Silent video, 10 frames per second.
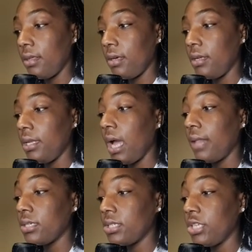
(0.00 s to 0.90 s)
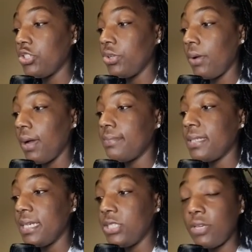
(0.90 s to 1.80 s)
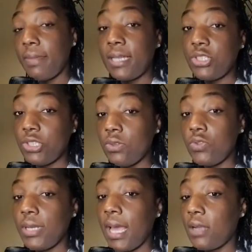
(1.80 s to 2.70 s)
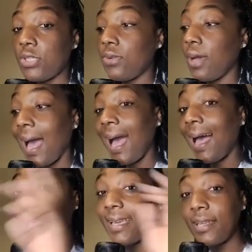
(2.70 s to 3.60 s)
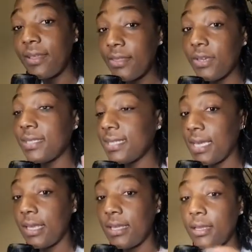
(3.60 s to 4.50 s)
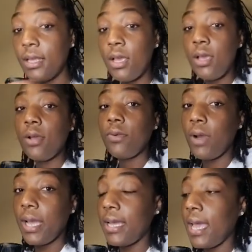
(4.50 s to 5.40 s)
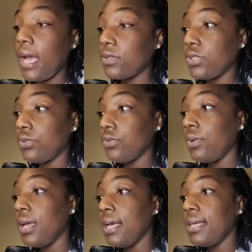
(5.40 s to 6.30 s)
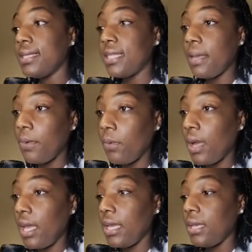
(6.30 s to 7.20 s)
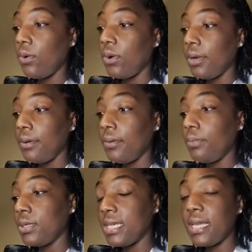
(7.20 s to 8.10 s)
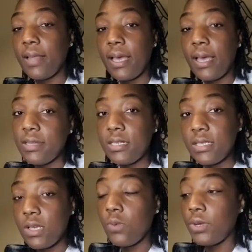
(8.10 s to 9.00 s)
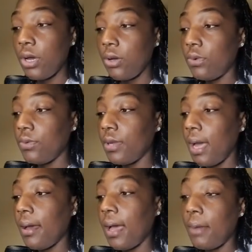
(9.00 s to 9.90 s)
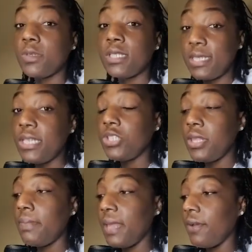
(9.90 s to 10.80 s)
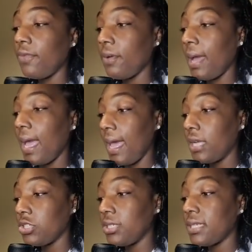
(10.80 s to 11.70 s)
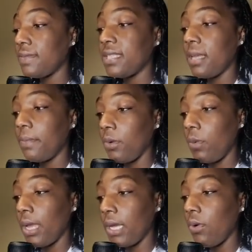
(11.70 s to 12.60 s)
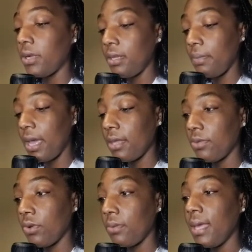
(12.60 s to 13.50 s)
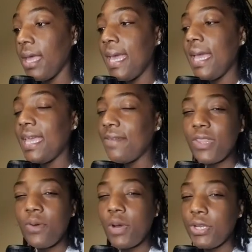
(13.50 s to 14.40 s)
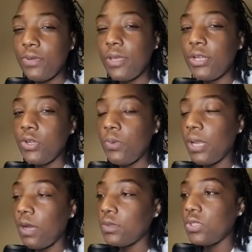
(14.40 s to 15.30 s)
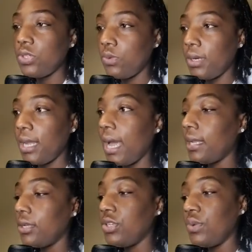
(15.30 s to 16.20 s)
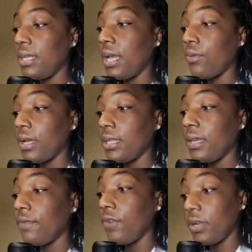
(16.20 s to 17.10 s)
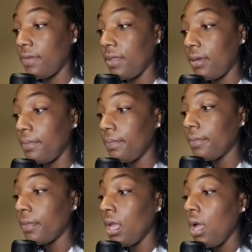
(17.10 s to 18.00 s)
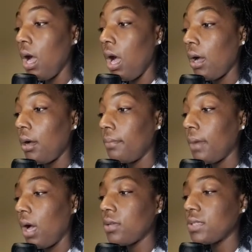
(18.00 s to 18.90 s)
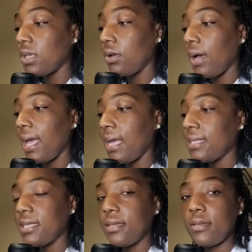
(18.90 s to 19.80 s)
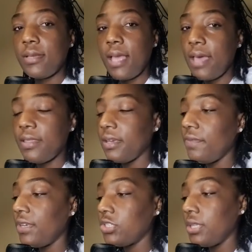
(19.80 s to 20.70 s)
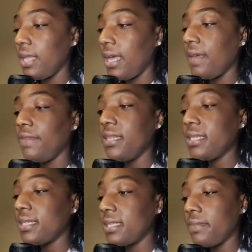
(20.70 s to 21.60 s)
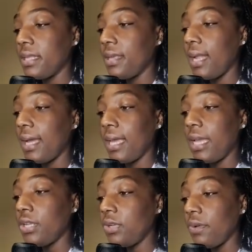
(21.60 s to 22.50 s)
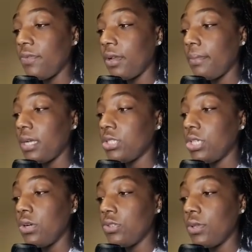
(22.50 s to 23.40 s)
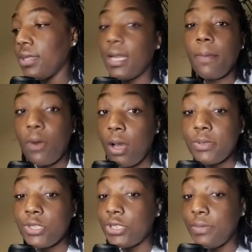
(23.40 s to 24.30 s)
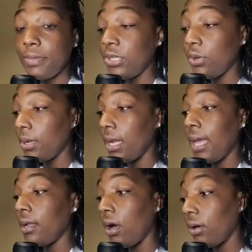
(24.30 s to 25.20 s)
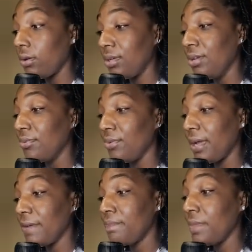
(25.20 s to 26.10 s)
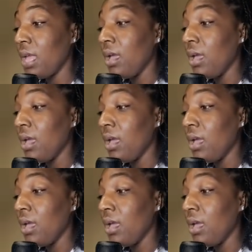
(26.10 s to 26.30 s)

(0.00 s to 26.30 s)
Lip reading: the knowledge that, I'm teaching my children how to hide their sin, right? How to step away or pretend like nothing's going on. I was teaching them that from my actions of stepping away and going in the bathroom. Even though I knew they knew what I was doing, I didn't do it directly in front of them. Also, I had the conviction that if this is something that I can't do in front of my children, then I probably shouldn't be doing it at all, right?